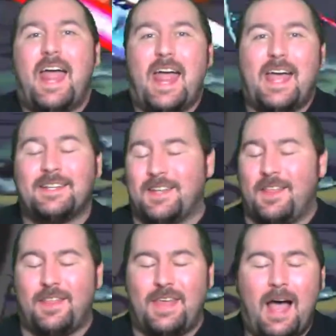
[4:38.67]
And
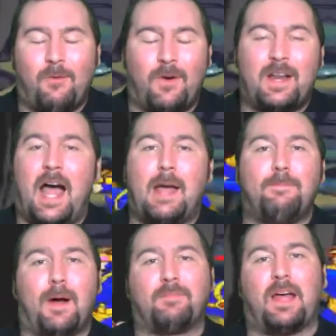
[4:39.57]
that one I
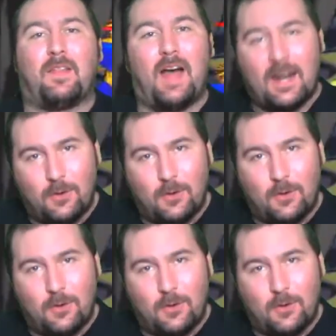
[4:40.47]
pumped a lot